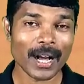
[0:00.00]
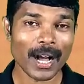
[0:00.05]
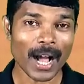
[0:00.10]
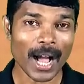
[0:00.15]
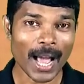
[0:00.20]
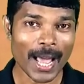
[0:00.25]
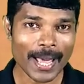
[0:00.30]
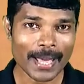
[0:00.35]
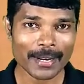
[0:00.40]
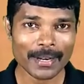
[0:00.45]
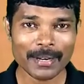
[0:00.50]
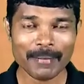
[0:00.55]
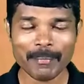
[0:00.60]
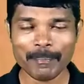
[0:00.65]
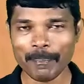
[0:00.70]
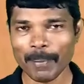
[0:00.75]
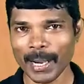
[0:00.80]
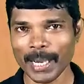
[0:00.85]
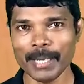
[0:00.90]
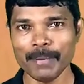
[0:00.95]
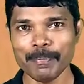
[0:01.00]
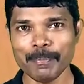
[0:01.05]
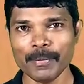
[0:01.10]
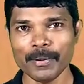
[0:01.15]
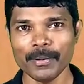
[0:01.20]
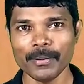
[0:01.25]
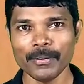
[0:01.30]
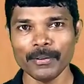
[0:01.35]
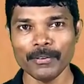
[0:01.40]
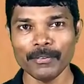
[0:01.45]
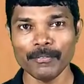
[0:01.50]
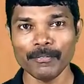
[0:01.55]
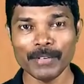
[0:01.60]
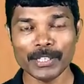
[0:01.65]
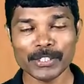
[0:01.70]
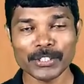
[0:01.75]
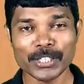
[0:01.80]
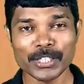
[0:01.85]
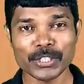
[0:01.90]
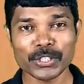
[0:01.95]
iron pipe
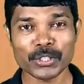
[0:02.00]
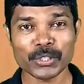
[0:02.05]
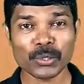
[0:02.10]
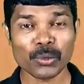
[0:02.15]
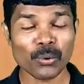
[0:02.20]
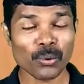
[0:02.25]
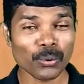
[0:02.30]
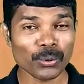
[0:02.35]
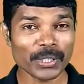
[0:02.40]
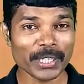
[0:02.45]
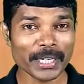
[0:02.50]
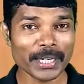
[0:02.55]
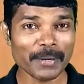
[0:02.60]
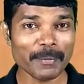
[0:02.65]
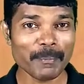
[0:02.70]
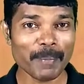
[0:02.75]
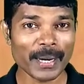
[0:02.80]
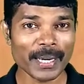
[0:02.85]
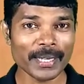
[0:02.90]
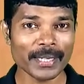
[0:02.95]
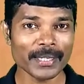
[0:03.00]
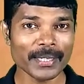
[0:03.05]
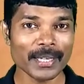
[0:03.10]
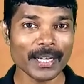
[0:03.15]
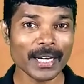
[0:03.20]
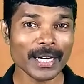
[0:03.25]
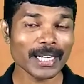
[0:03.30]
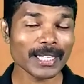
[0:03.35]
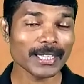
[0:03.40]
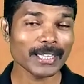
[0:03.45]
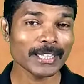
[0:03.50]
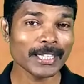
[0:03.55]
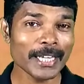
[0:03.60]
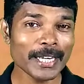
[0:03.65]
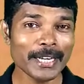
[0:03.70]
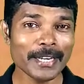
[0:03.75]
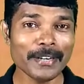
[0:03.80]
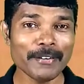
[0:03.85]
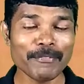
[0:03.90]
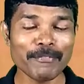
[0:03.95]
which is coated by a
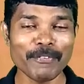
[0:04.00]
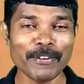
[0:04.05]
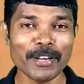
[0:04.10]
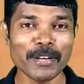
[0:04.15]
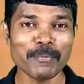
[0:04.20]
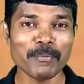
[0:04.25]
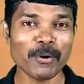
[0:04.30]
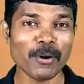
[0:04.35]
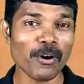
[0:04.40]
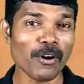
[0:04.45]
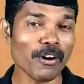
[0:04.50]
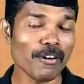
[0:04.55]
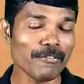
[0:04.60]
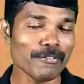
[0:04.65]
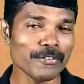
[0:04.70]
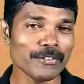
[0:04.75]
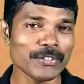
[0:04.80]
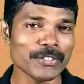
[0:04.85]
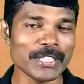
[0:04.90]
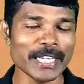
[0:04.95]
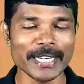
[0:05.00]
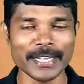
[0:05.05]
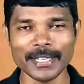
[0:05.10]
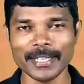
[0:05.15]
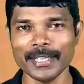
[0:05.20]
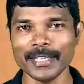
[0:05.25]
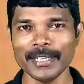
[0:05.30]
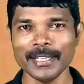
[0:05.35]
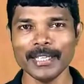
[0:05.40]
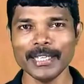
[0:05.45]
thin film of zinc.